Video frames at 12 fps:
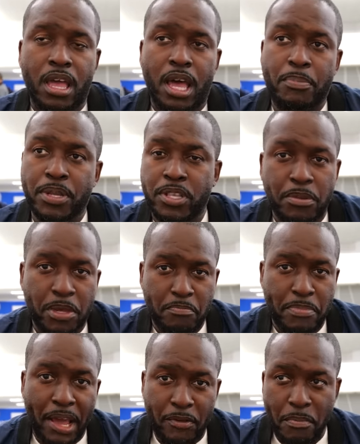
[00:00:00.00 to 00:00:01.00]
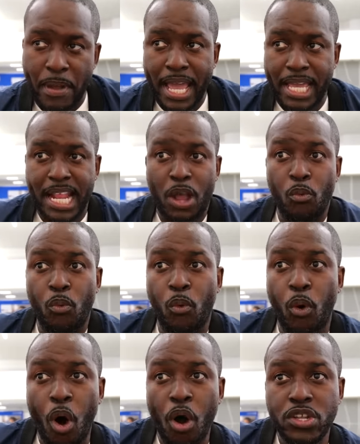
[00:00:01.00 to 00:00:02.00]
I picked up the battery pack and I
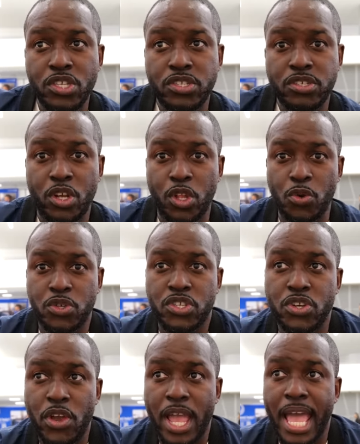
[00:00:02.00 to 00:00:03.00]
walked closer